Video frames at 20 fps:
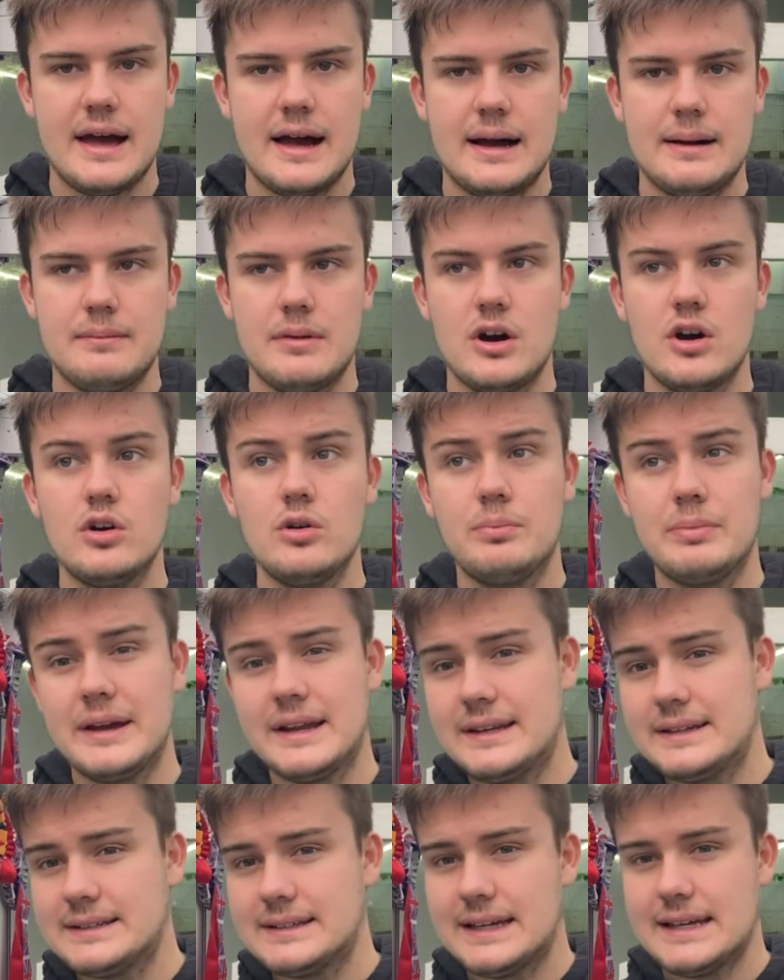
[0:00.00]
I'm
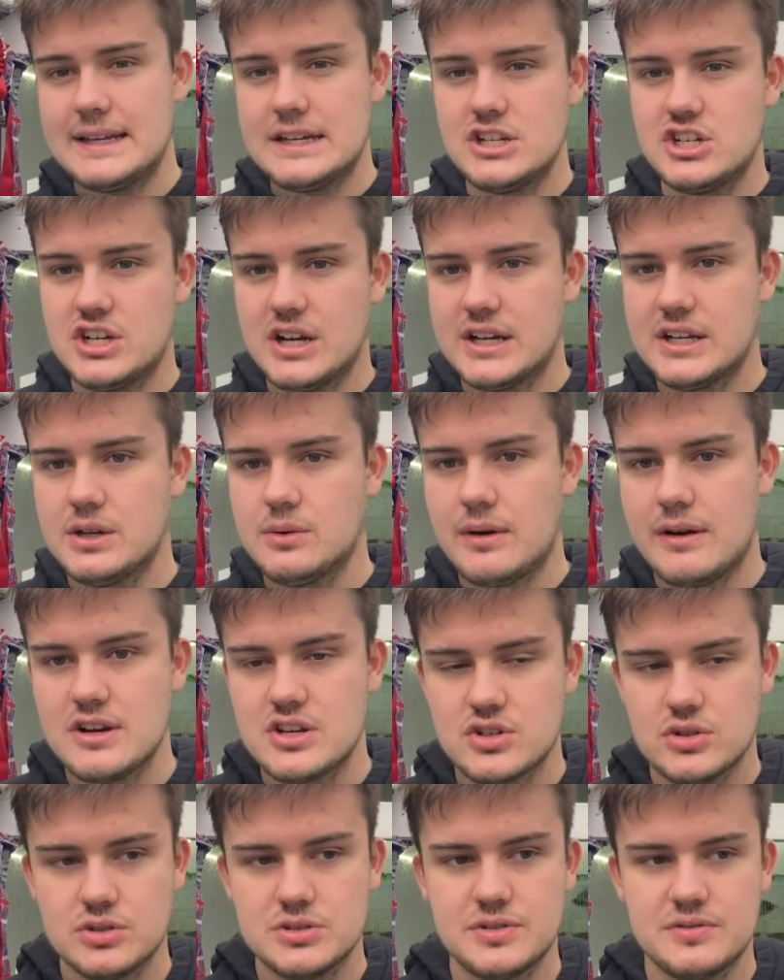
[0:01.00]
hoping in January
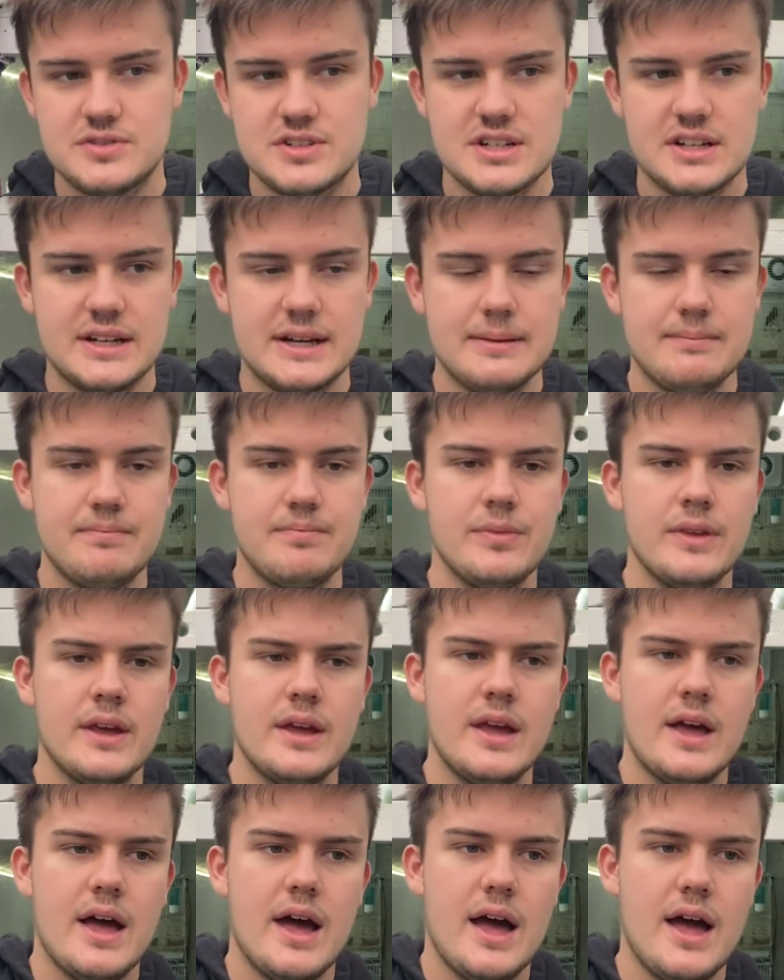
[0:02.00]
sort of time,
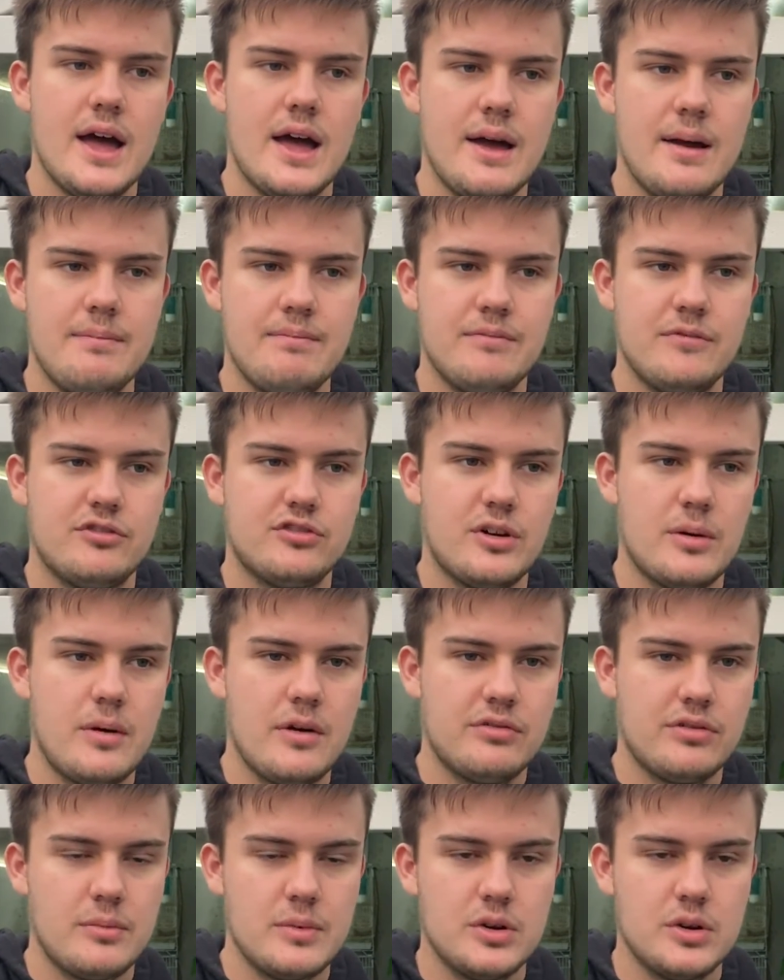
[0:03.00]
from a